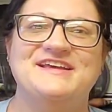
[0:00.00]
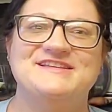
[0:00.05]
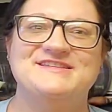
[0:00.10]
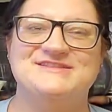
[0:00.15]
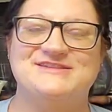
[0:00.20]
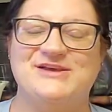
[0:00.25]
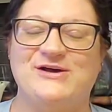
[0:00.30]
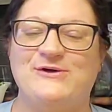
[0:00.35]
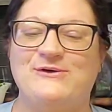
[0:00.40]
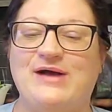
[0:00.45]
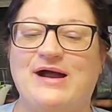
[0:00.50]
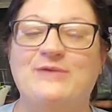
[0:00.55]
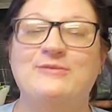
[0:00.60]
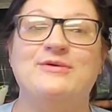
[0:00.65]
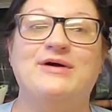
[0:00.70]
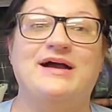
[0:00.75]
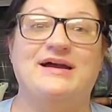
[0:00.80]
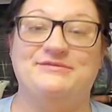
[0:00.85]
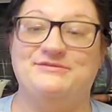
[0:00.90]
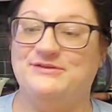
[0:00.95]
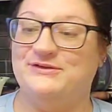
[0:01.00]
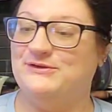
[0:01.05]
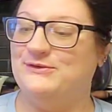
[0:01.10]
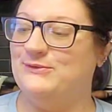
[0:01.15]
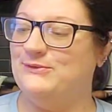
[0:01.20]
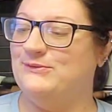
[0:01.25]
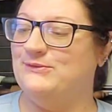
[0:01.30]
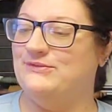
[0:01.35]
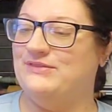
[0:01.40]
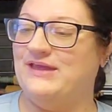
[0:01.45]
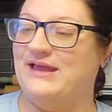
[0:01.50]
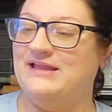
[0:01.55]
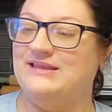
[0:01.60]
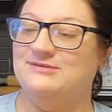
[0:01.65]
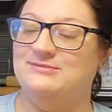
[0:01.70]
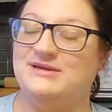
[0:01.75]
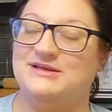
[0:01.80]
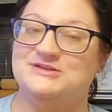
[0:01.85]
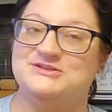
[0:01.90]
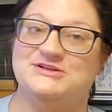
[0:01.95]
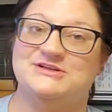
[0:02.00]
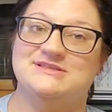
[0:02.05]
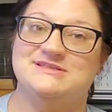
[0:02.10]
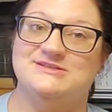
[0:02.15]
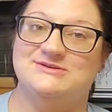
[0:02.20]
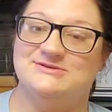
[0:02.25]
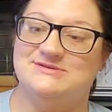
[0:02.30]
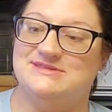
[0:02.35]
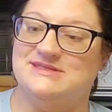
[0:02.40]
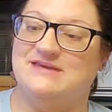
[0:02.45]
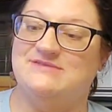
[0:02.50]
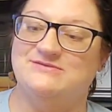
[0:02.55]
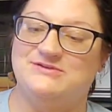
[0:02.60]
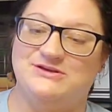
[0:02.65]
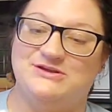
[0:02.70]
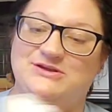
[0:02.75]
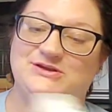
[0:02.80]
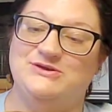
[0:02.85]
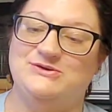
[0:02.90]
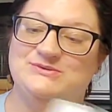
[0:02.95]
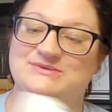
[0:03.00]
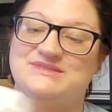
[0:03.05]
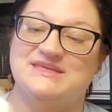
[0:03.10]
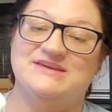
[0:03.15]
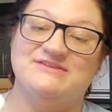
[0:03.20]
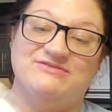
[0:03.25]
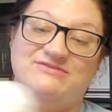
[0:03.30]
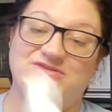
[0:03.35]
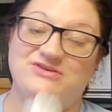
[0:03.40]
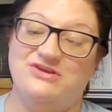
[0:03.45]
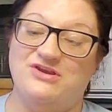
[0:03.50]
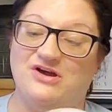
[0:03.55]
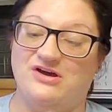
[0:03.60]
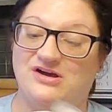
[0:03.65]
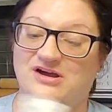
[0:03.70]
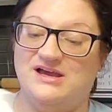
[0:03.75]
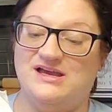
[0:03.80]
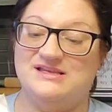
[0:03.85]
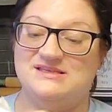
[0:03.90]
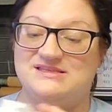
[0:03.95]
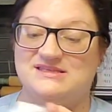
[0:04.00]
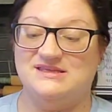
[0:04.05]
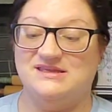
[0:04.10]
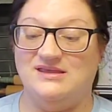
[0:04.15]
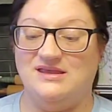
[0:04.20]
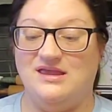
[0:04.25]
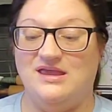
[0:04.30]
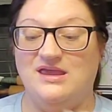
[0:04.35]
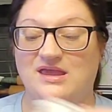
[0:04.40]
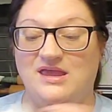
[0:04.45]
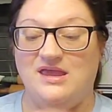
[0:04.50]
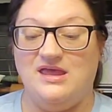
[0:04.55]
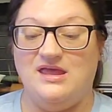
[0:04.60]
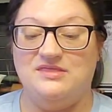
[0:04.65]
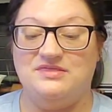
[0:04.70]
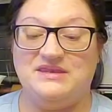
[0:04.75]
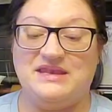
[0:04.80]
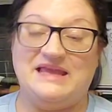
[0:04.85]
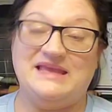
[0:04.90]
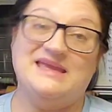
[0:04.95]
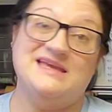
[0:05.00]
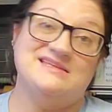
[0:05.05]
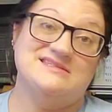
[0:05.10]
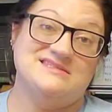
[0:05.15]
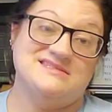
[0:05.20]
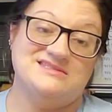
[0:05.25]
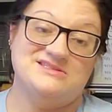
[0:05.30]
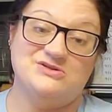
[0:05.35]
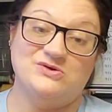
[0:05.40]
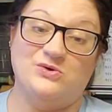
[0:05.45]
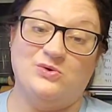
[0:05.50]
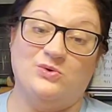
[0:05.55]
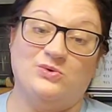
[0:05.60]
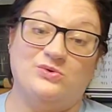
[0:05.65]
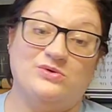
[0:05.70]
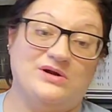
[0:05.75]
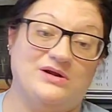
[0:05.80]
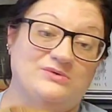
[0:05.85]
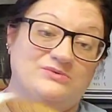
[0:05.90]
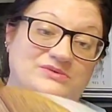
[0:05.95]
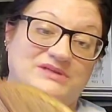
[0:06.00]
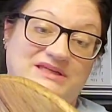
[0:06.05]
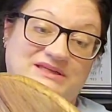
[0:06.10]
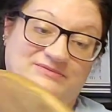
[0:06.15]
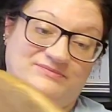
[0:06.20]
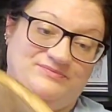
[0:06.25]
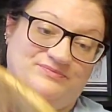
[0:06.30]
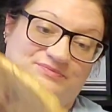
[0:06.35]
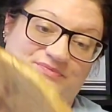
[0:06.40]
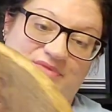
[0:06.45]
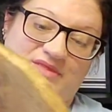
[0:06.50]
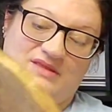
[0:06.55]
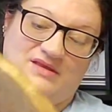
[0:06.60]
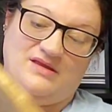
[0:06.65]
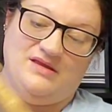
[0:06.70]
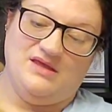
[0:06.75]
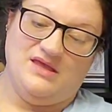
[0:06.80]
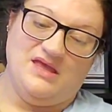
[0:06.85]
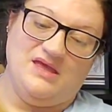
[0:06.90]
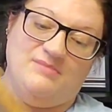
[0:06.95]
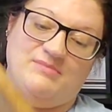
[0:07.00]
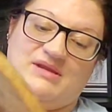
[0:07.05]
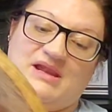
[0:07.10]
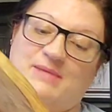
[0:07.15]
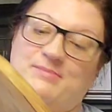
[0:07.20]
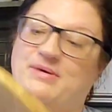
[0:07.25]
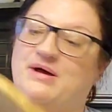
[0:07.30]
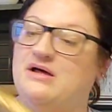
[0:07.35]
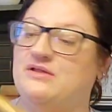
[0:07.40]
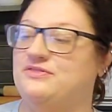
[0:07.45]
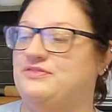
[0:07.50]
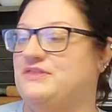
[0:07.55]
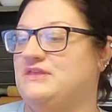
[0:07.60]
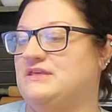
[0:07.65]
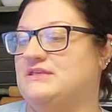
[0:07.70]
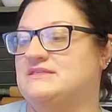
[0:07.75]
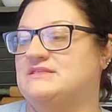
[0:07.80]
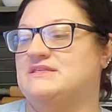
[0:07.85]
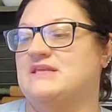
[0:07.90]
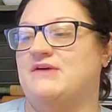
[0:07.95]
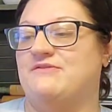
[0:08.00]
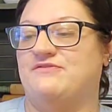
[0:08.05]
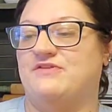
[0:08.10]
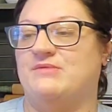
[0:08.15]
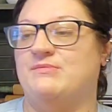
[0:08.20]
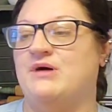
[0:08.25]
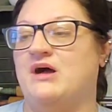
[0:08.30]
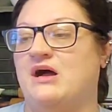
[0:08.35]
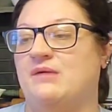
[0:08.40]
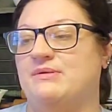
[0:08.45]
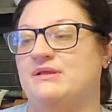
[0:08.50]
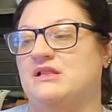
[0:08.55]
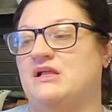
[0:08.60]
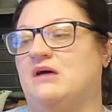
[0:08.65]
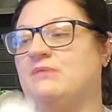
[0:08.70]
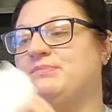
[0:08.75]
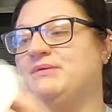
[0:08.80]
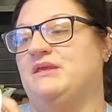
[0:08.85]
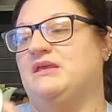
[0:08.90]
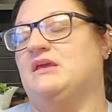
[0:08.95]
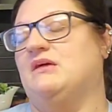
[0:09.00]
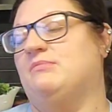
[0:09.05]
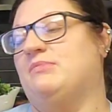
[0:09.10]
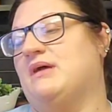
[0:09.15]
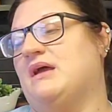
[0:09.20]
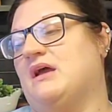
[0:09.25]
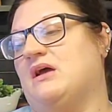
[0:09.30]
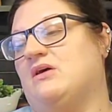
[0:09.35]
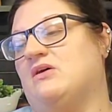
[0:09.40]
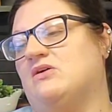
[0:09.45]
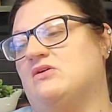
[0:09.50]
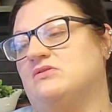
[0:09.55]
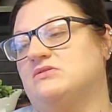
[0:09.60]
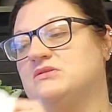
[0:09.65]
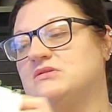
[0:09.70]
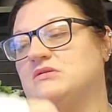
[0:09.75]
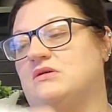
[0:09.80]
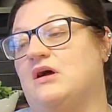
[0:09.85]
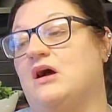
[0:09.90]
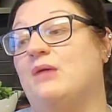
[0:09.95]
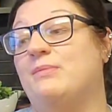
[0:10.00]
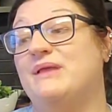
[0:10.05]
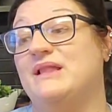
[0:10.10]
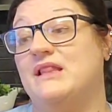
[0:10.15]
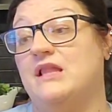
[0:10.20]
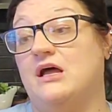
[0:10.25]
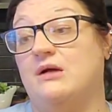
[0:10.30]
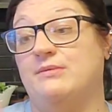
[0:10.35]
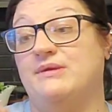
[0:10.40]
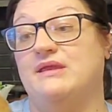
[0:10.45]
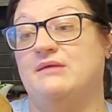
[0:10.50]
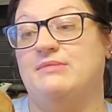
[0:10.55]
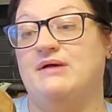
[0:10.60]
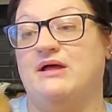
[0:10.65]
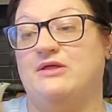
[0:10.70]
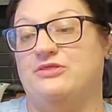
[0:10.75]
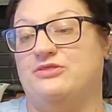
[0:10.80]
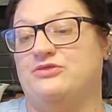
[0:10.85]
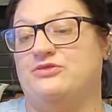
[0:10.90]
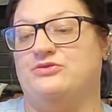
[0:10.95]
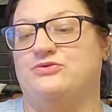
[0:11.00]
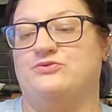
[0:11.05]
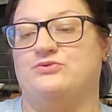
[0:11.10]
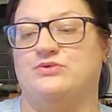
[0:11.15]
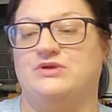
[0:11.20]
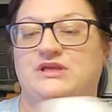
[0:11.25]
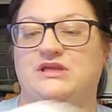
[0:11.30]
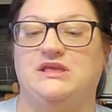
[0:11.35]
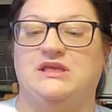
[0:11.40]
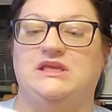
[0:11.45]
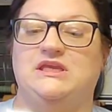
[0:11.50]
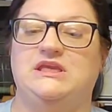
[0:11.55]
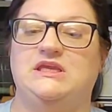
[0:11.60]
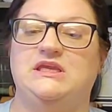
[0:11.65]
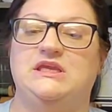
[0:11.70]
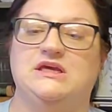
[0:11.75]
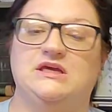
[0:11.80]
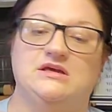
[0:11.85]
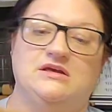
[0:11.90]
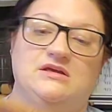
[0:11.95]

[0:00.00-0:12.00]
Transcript: So I will have to Google that to make sure it's still safe to use. If not, then I guess it's decor only. But I bought this from Hobby Lobby about 3